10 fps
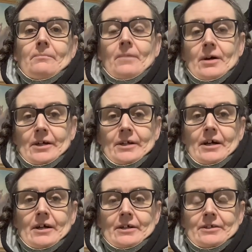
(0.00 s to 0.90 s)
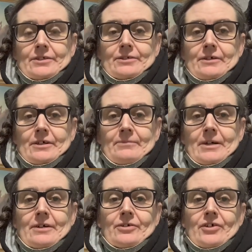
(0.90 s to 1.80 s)
My
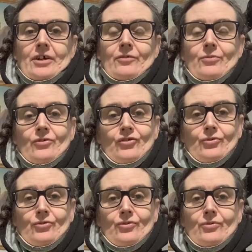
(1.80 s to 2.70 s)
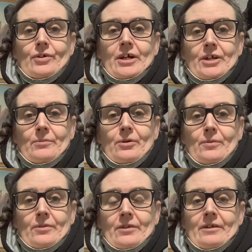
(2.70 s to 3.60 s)
heart attacks was due to
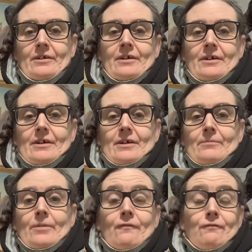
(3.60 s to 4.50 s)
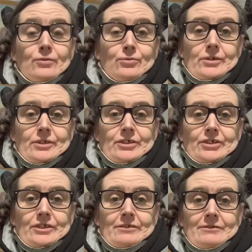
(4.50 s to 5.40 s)
cardiomyopathy. My full
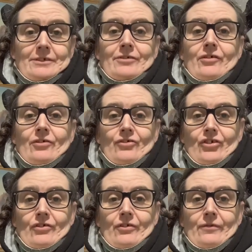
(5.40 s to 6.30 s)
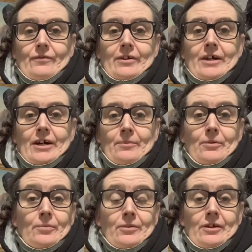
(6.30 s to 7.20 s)
condition is congestive
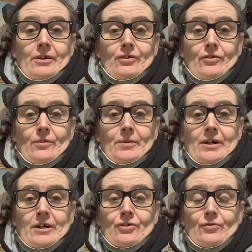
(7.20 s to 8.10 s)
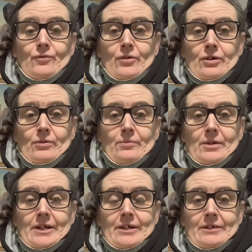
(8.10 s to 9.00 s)
cardiomyopathy, atopic atrial viral
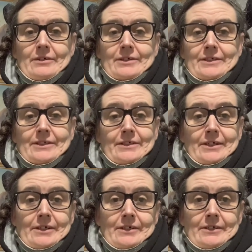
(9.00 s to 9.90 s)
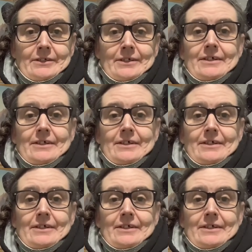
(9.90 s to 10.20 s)
myocarditis, tachycardia.